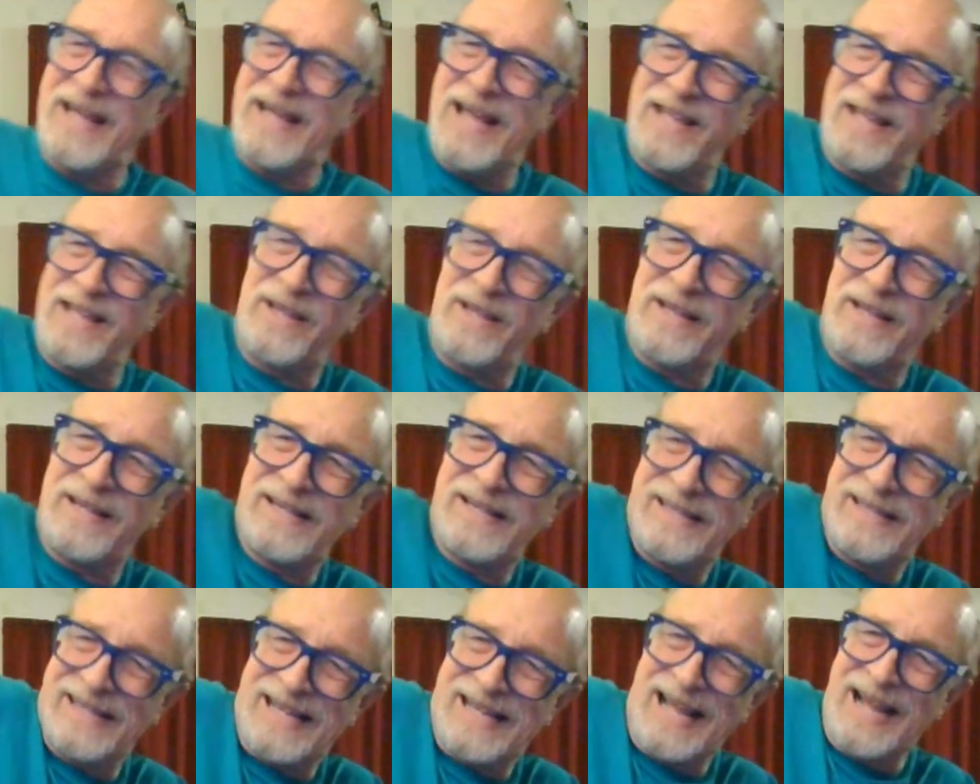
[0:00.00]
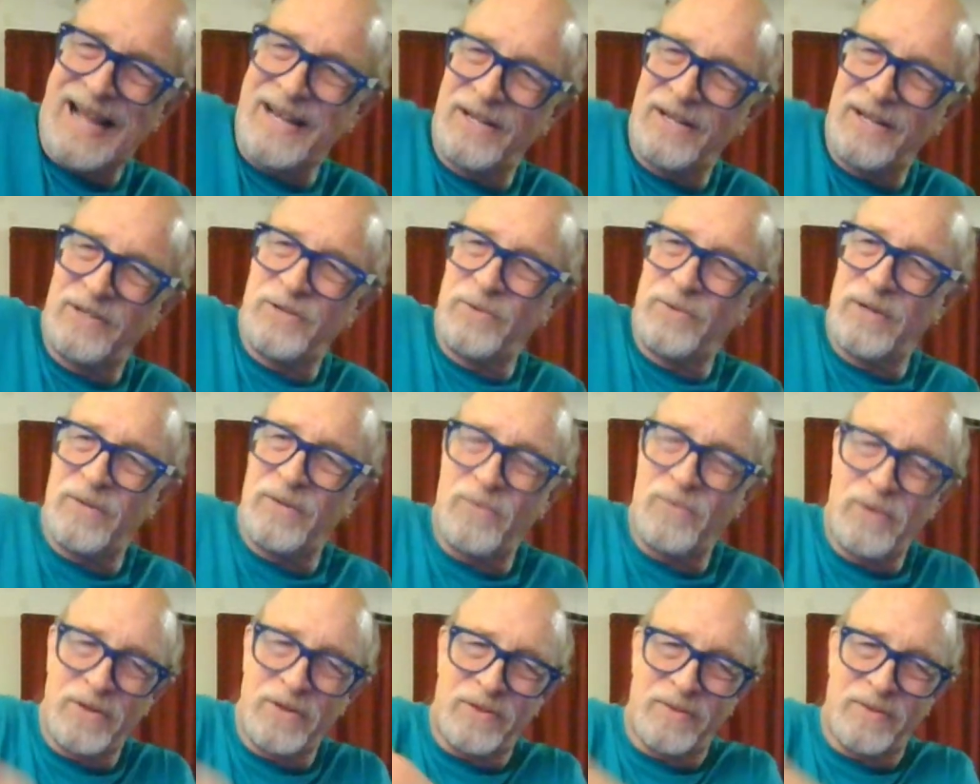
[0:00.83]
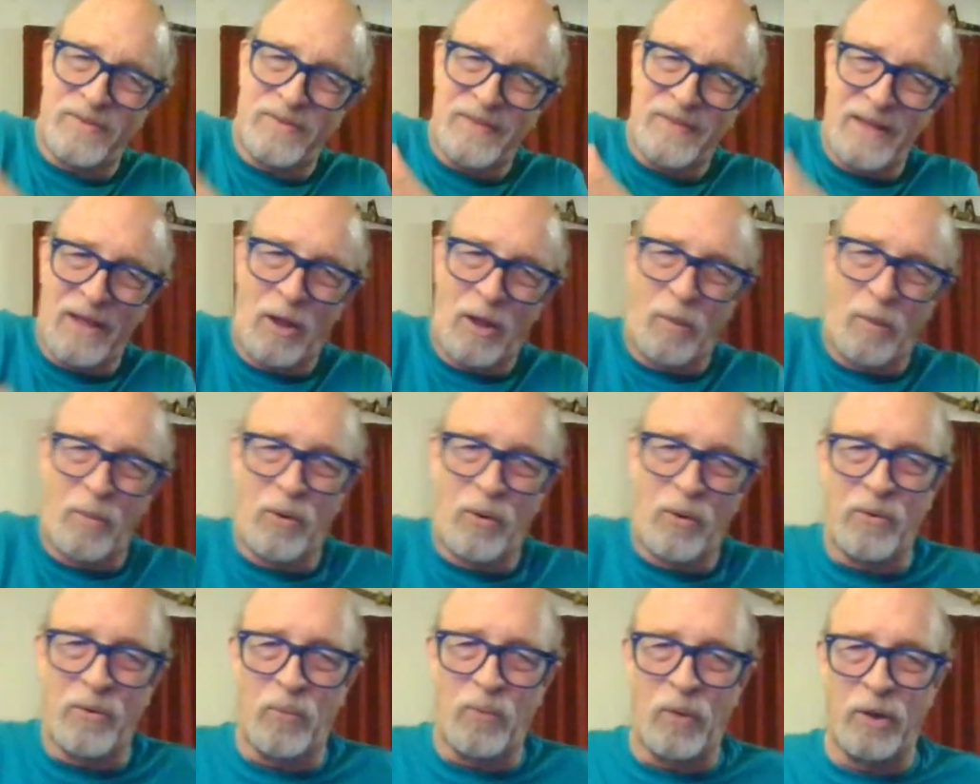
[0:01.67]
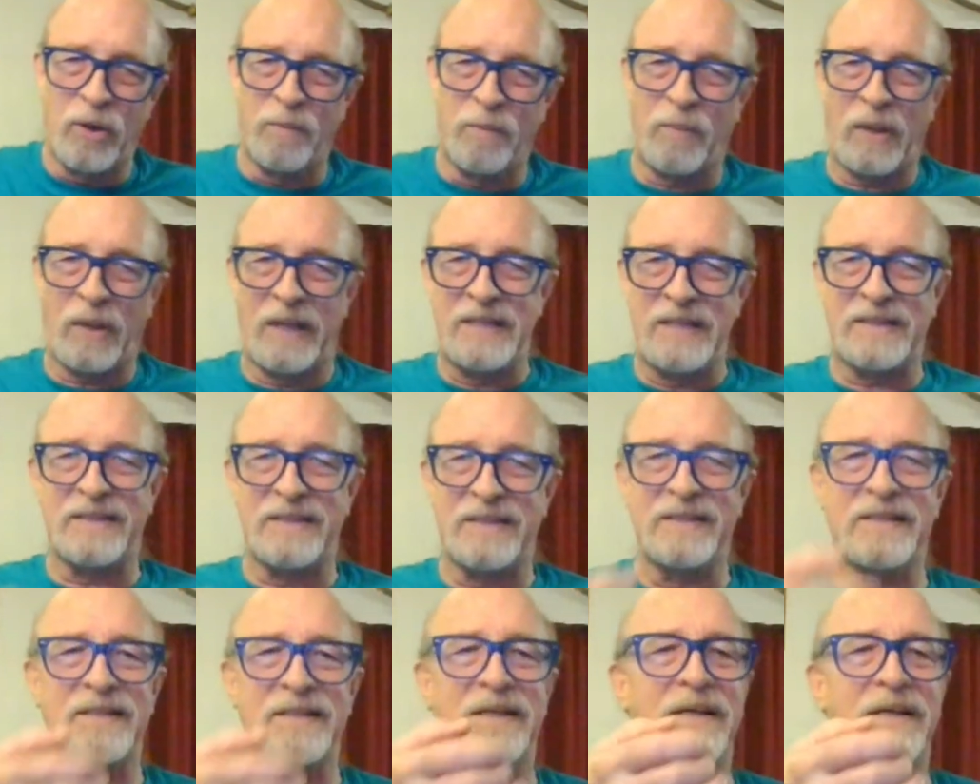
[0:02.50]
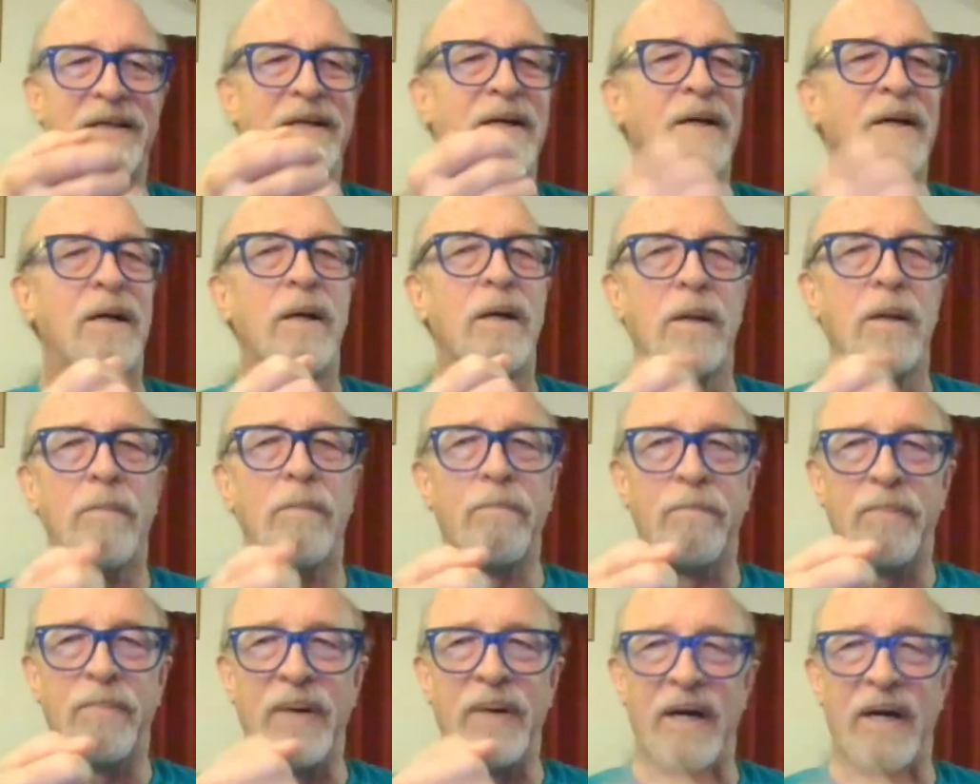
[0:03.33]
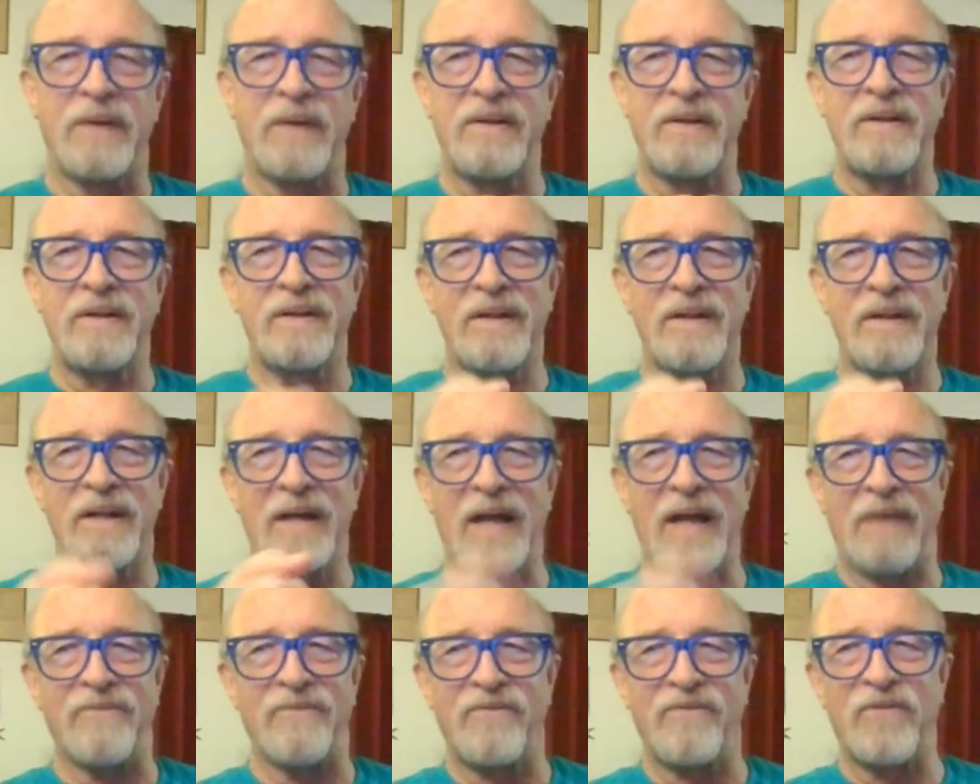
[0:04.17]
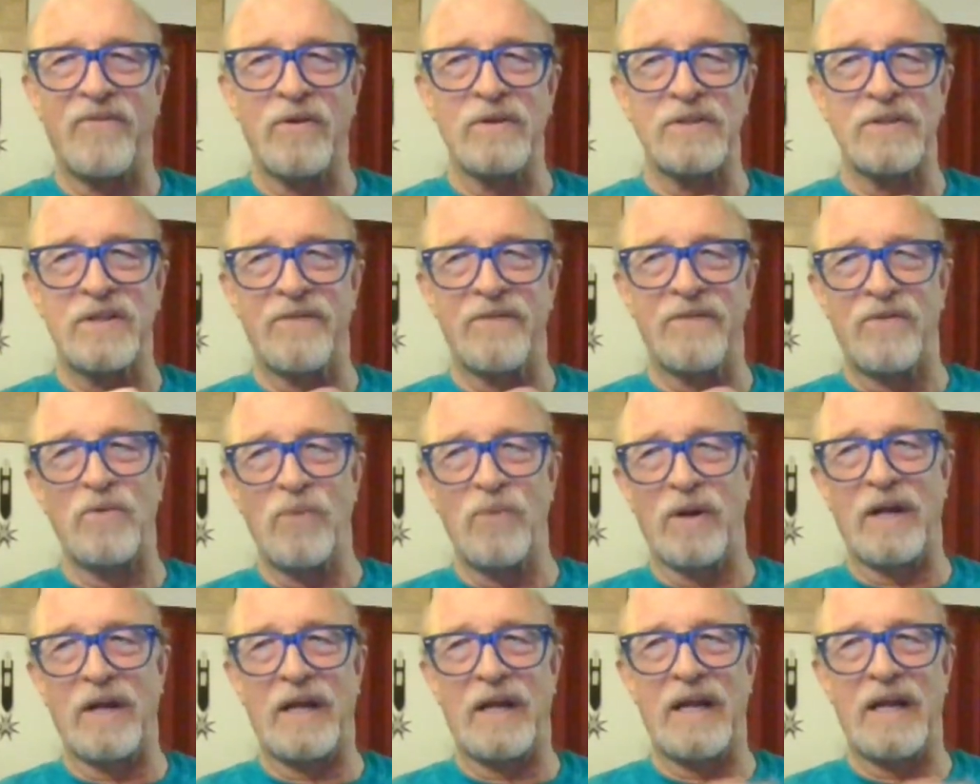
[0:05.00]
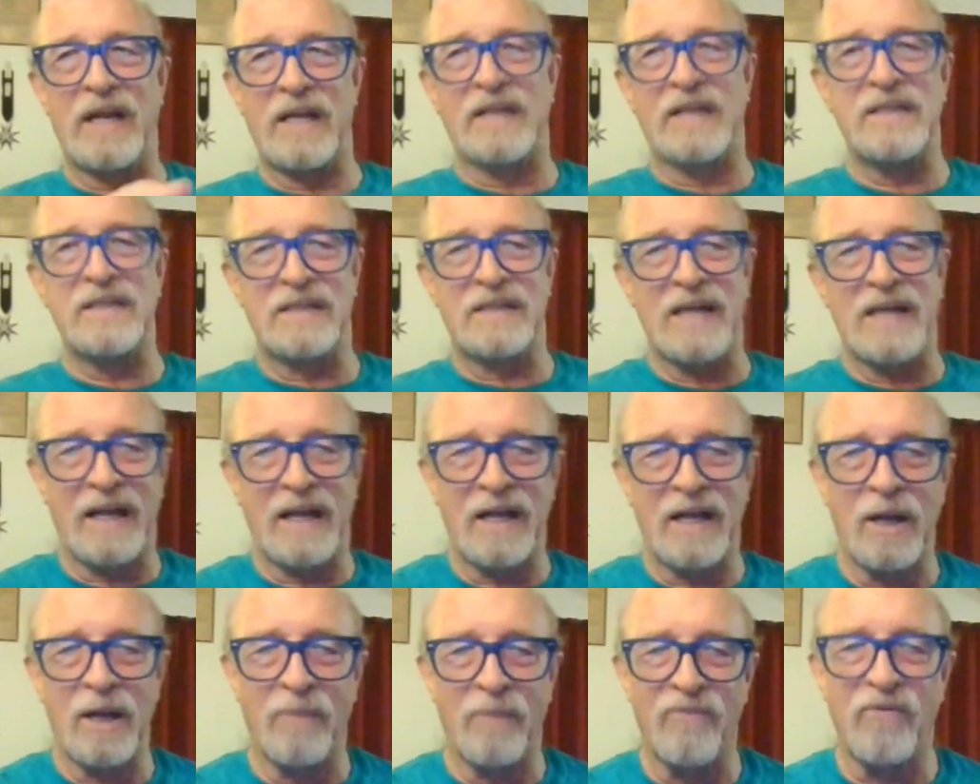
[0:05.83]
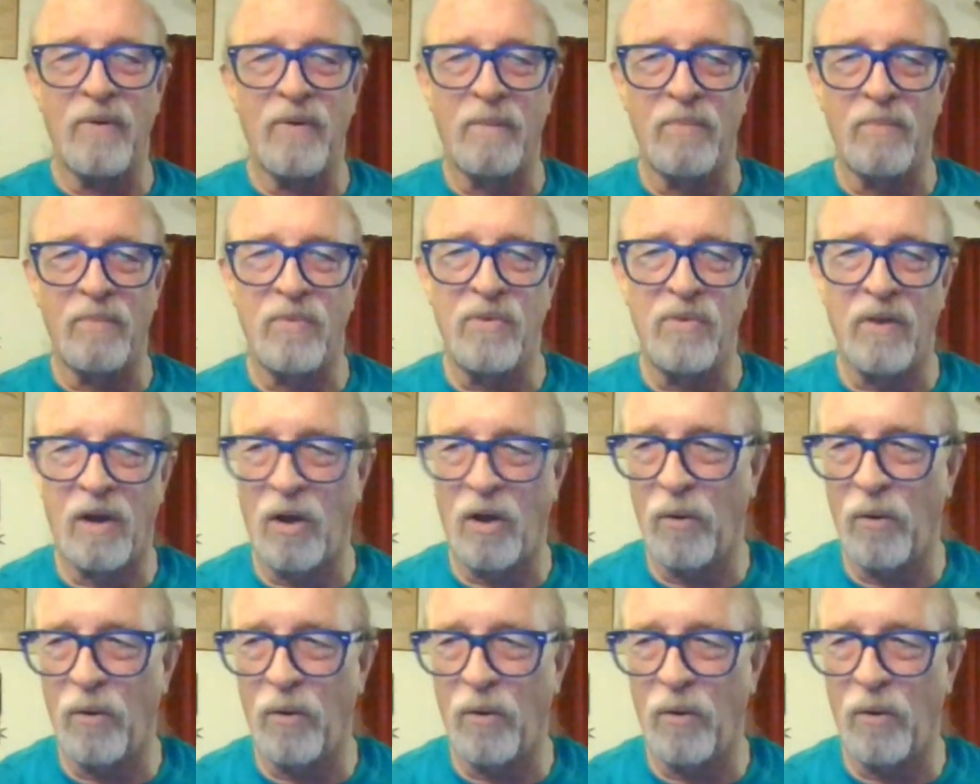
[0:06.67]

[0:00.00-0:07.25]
you can kind of do it with elbow in weird places. But at first, if you want to get it, it's got to come from the